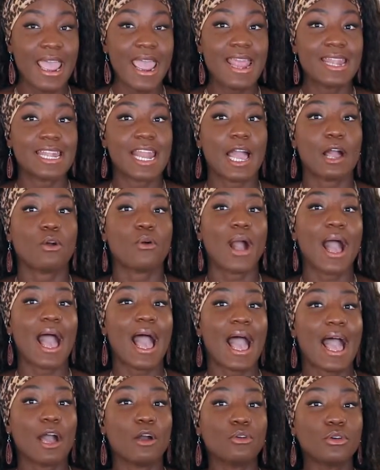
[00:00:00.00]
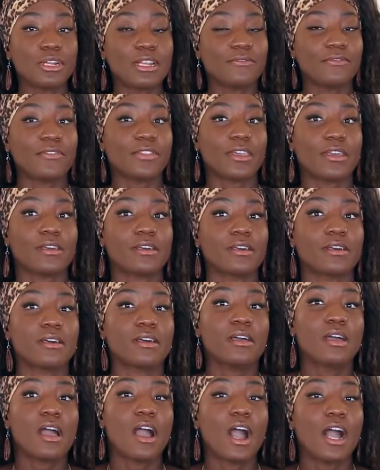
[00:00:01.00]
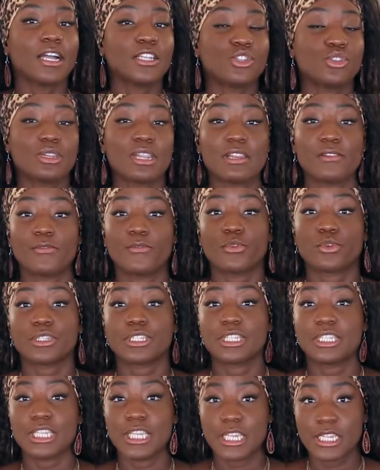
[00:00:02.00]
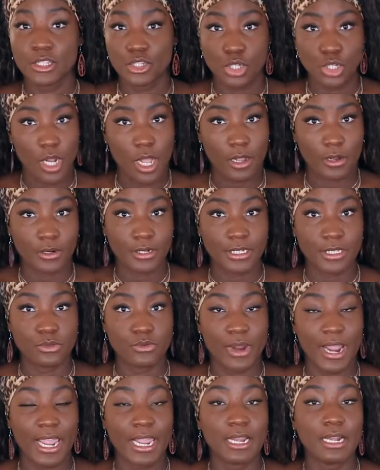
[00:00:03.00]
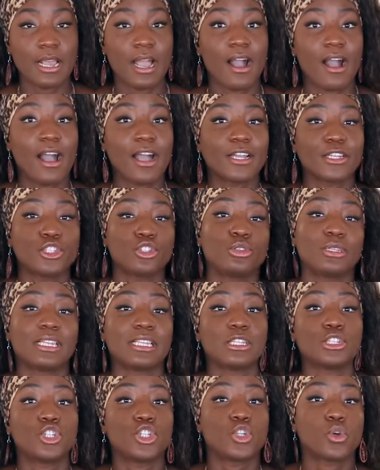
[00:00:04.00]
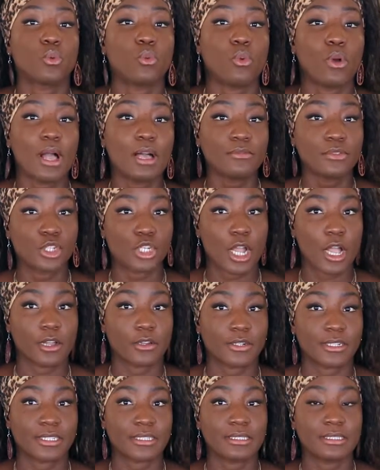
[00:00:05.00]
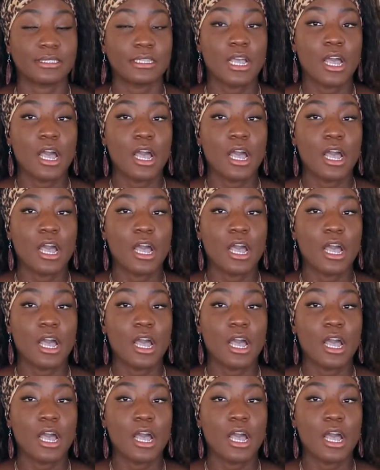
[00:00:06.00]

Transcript: Now, out of the 114 chakras, right, 112 chakras